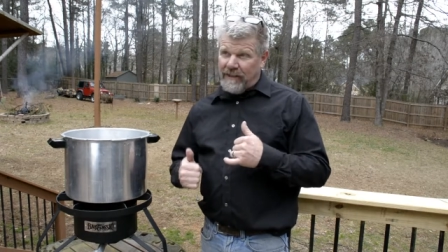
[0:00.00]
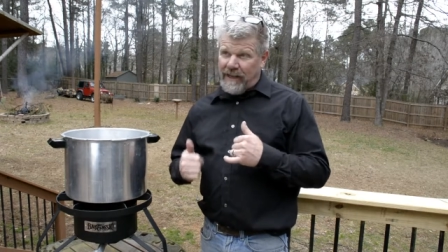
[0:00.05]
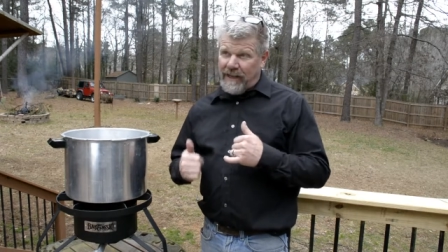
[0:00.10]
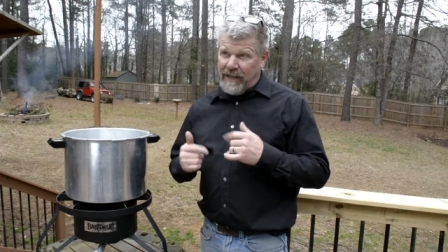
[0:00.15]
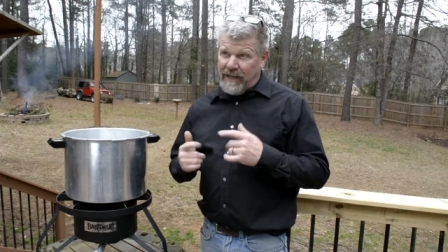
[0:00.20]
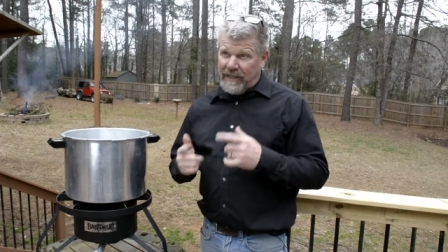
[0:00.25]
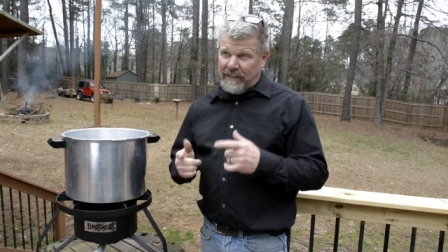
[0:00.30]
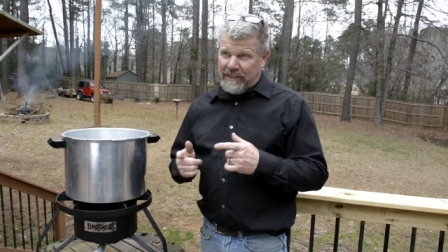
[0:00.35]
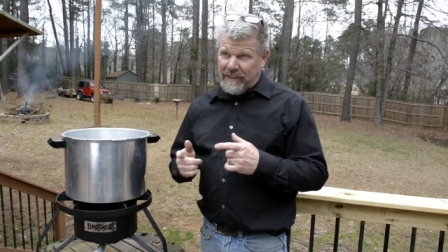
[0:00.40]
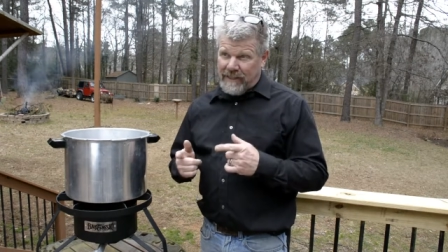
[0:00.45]

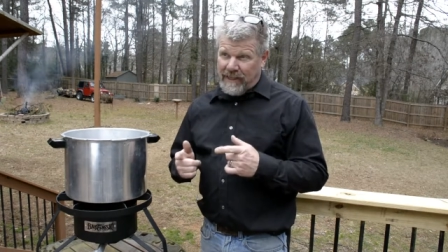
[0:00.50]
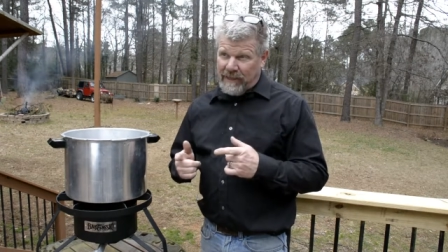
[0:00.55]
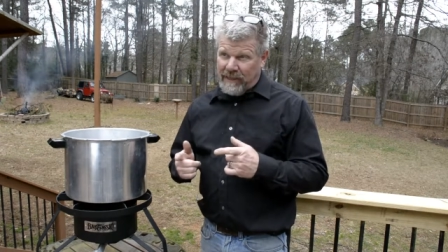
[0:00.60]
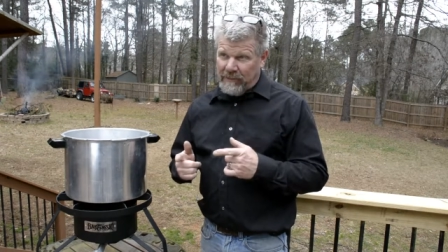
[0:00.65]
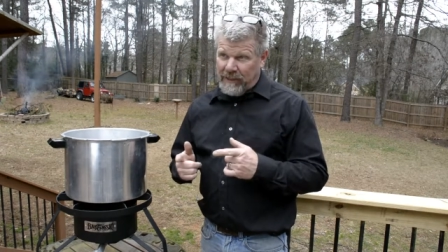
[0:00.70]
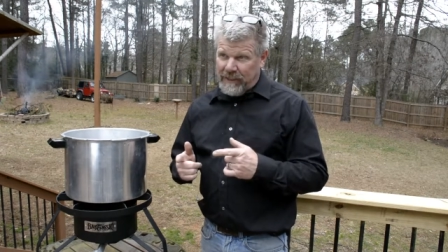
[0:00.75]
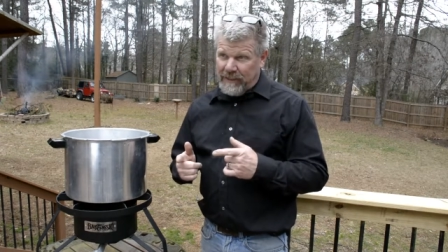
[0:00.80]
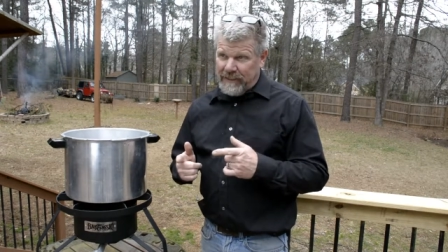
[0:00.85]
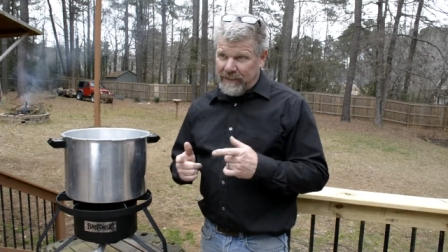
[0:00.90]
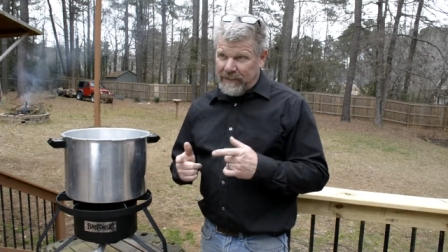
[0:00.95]
last
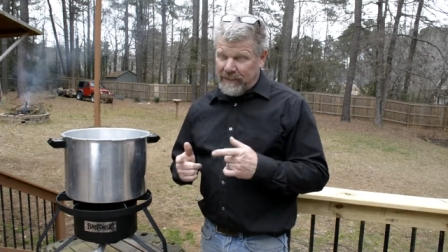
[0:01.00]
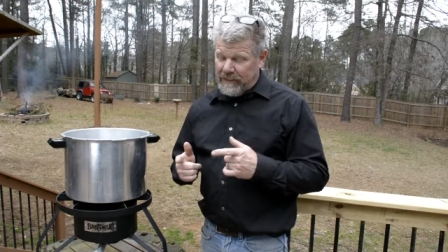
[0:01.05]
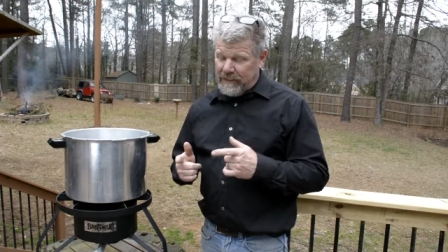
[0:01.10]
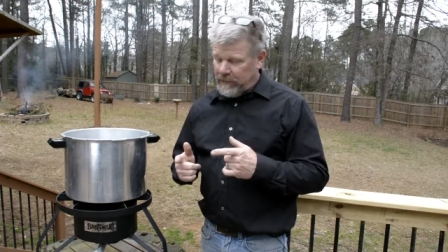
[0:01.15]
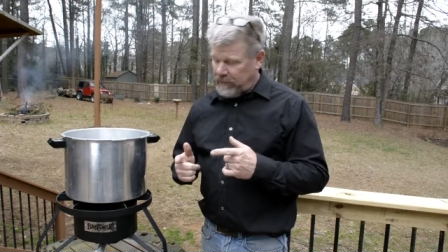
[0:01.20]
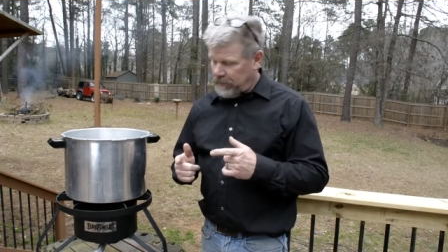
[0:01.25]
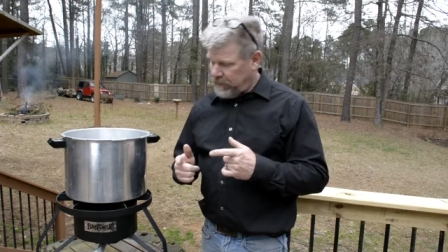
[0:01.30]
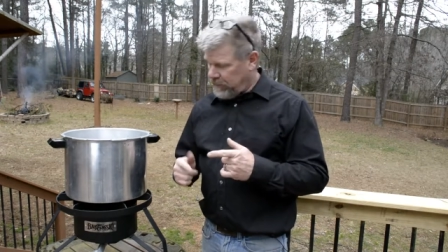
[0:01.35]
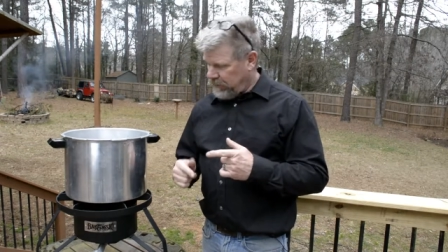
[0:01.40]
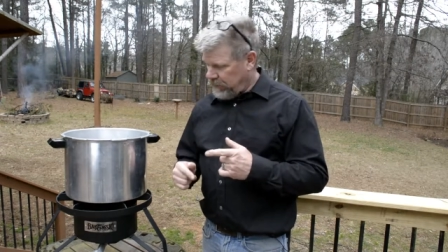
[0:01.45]
time I did
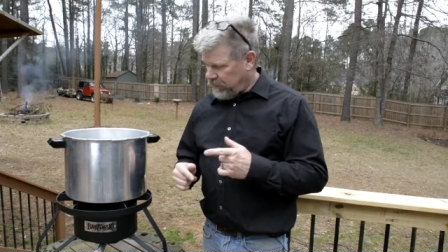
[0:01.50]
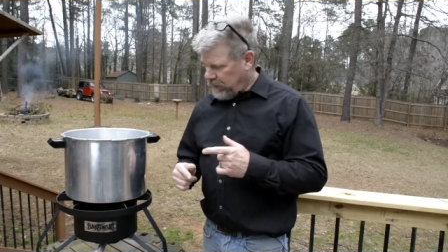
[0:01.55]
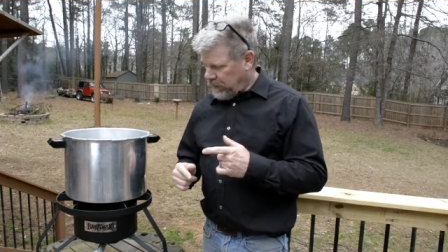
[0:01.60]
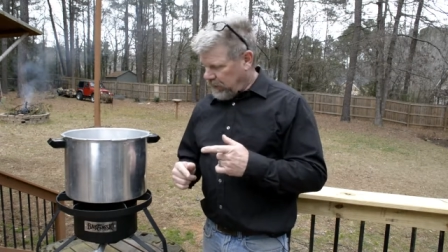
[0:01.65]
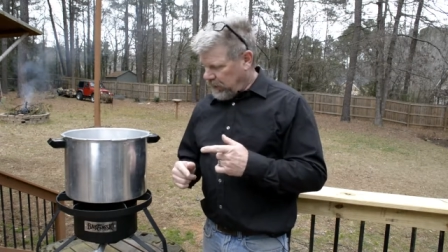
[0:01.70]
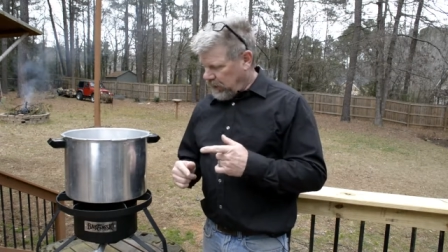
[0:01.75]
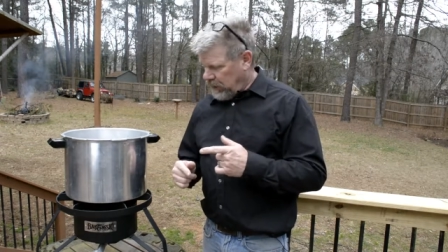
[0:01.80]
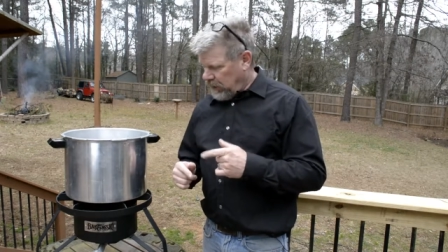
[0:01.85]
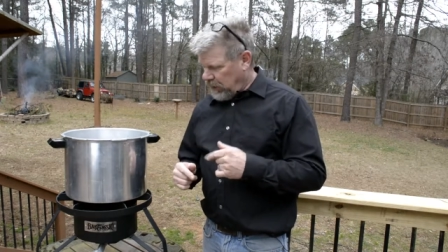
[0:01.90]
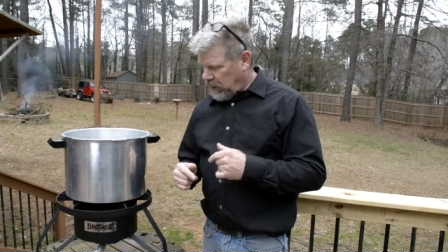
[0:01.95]

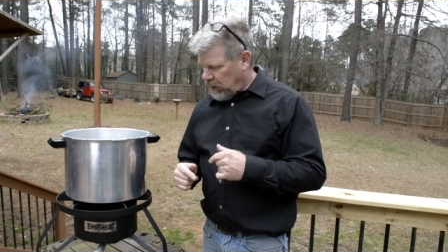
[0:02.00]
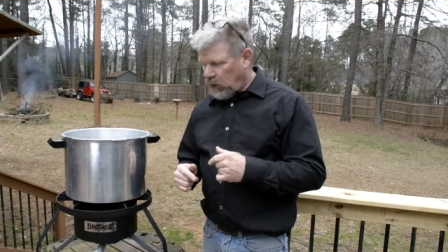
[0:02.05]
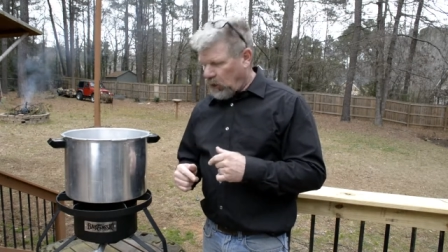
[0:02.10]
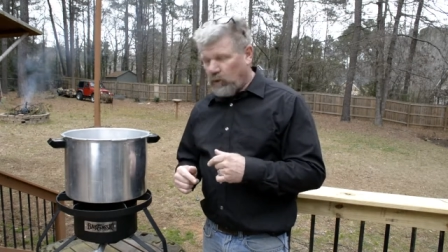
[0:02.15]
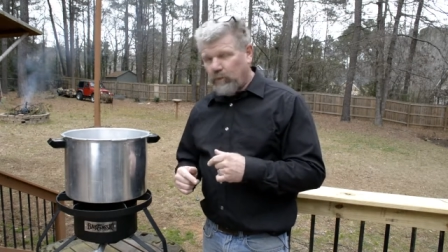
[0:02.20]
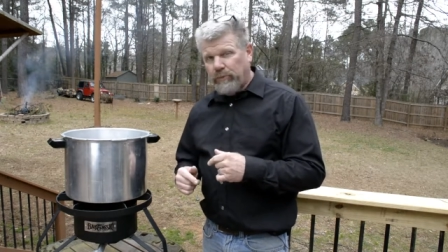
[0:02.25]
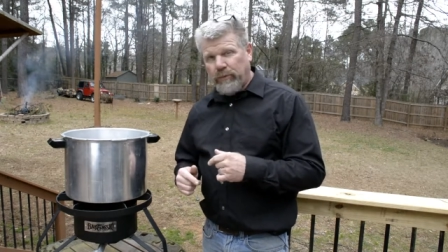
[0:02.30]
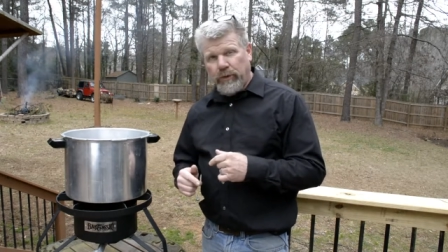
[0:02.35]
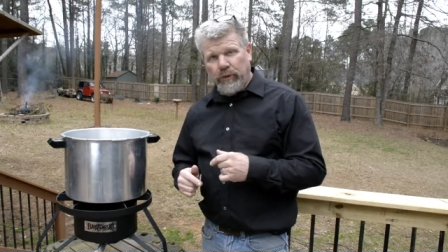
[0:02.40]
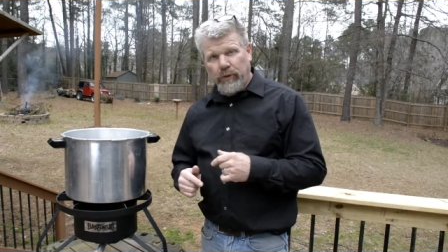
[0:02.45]
uh,
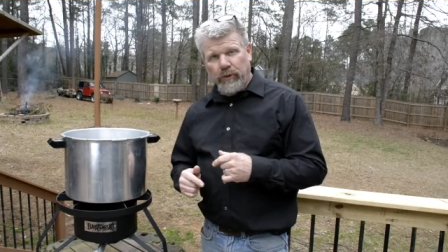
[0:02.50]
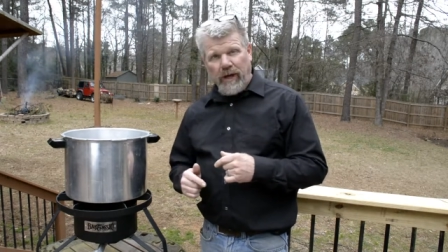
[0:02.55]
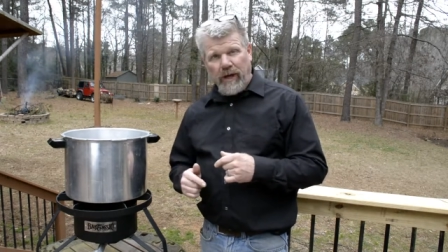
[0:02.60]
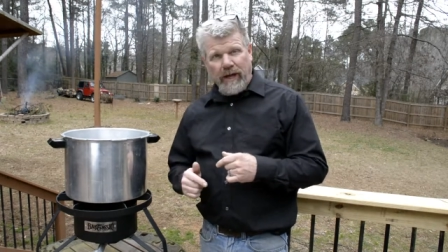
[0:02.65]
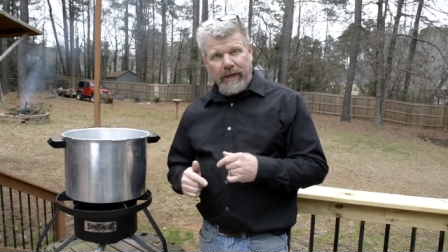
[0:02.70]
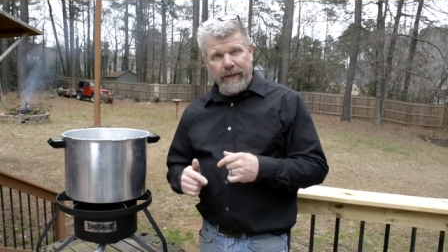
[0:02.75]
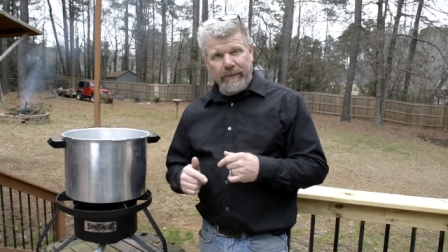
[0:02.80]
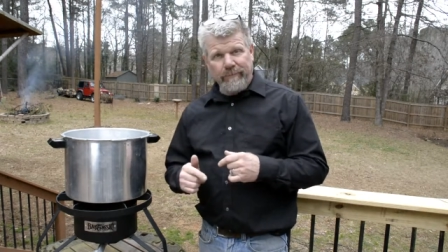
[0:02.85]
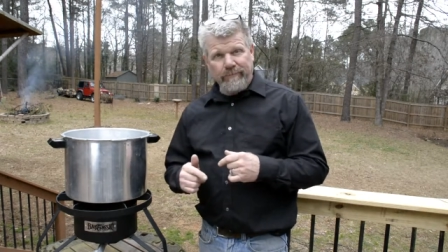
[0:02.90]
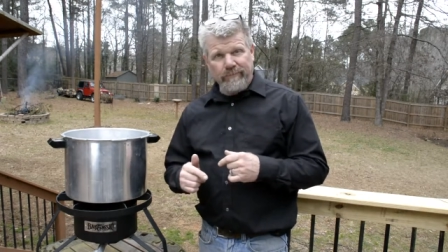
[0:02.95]
homebrew,
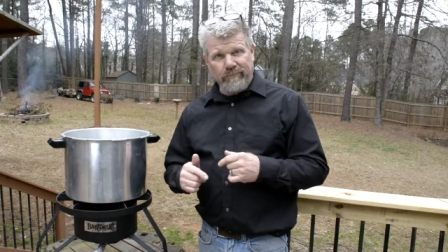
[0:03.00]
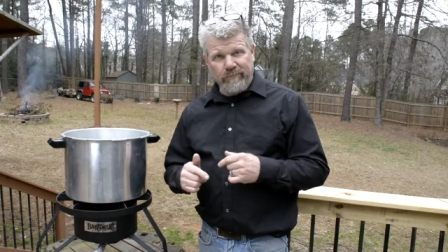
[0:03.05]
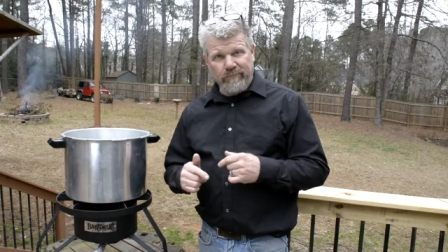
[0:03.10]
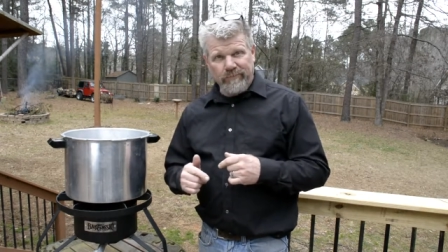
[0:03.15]
I,